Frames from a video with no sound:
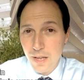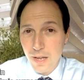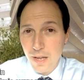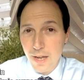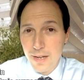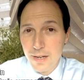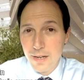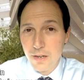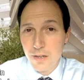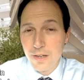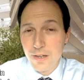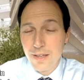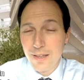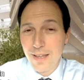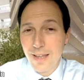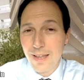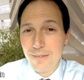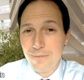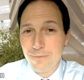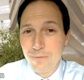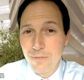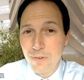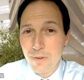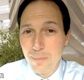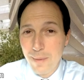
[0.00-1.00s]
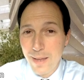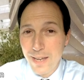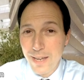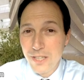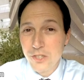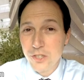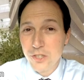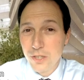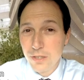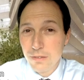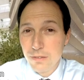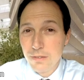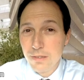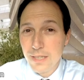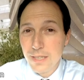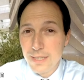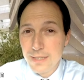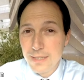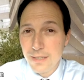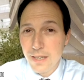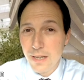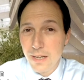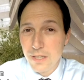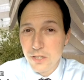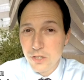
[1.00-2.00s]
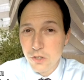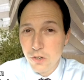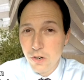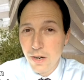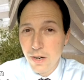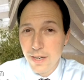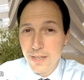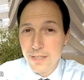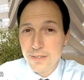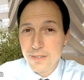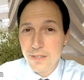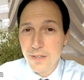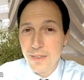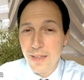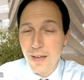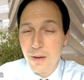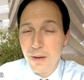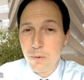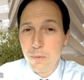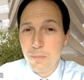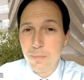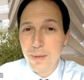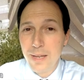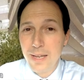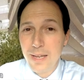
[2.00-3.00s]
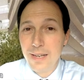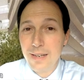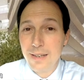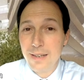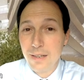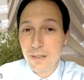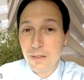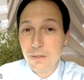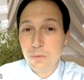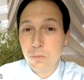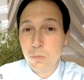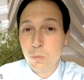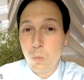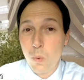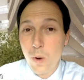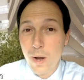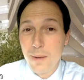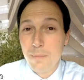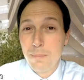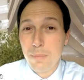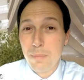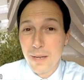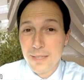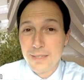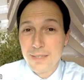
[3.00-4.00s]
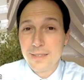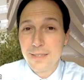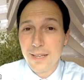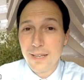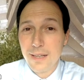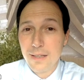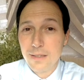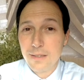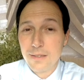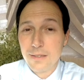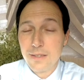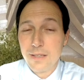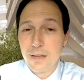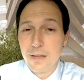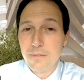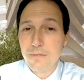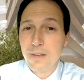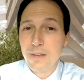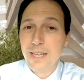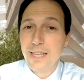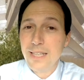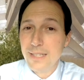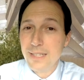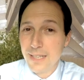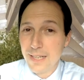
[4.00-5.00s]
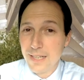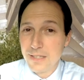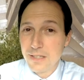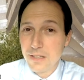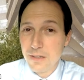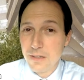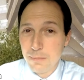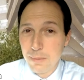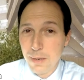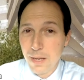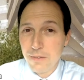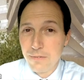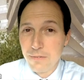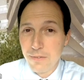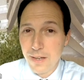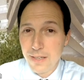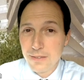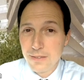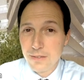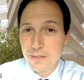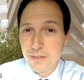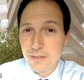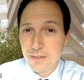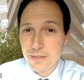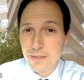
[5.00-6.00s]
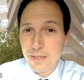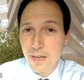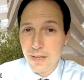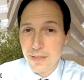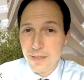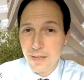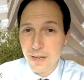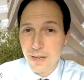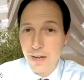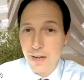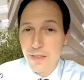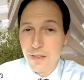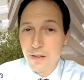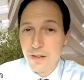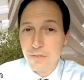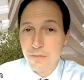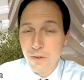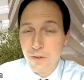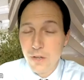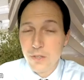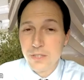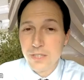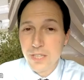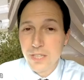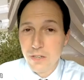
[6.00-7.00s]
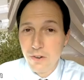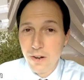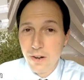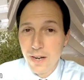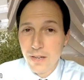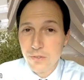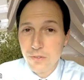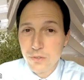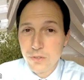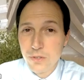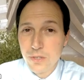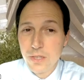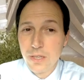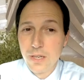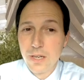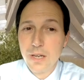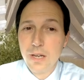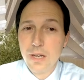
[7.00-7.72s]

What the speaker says: I'd look at inflammation inside your eye. So that would be little white blood cells that have leaked out of the blood vessels inside the eye that are floating around.